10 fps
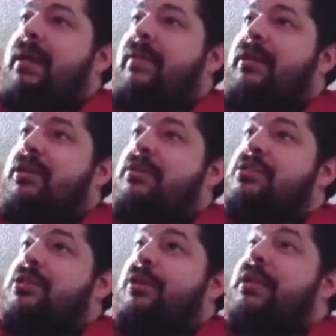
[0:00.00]
And then you can
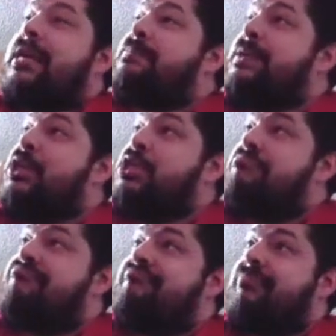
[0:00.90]
start the
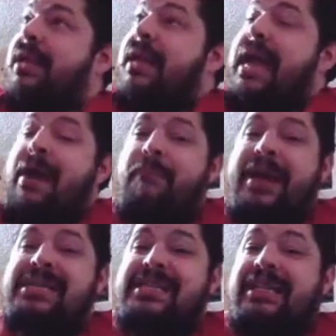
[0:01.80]
expedition. And
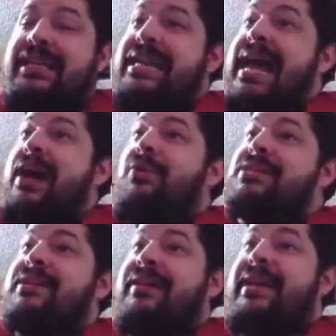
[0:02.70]
basically now
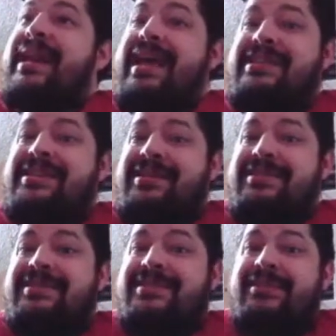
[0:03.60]
it's going to connect
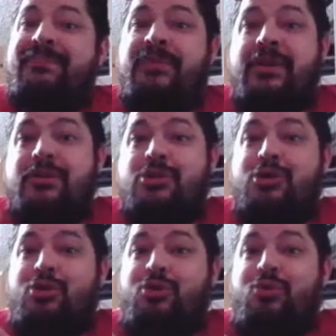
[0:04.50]
us
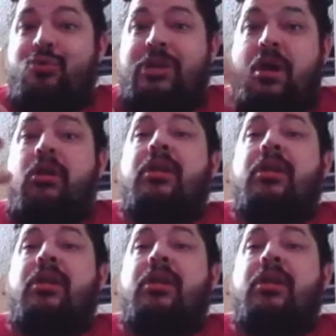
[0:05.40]
to the